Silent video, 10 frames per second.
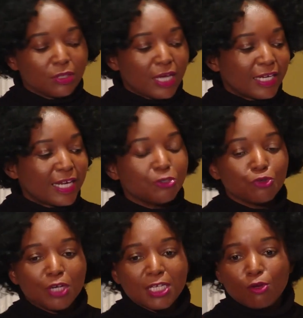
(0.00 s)
an
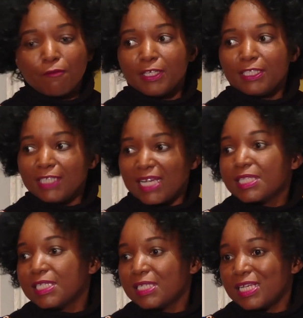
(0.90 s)
address of
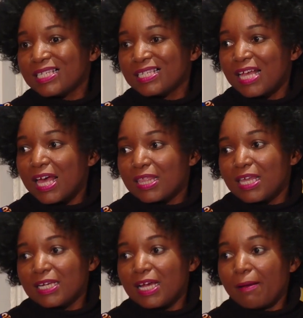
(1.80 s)
injustices
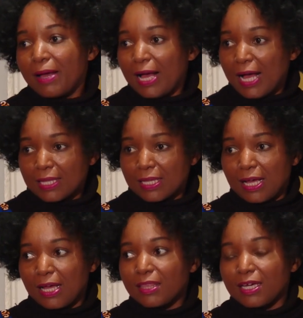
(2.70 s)
that
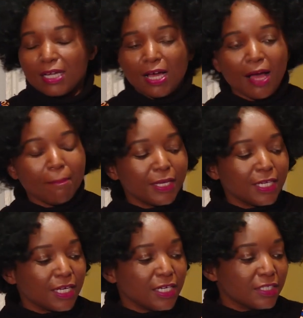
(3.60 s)
are
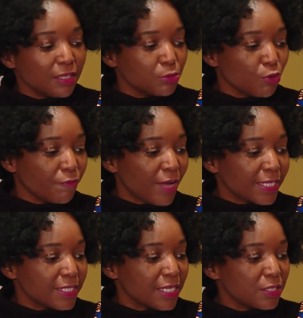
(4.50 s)
happening in terms of
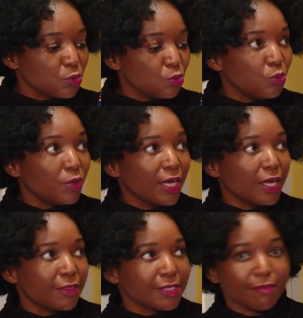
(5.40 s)
access to health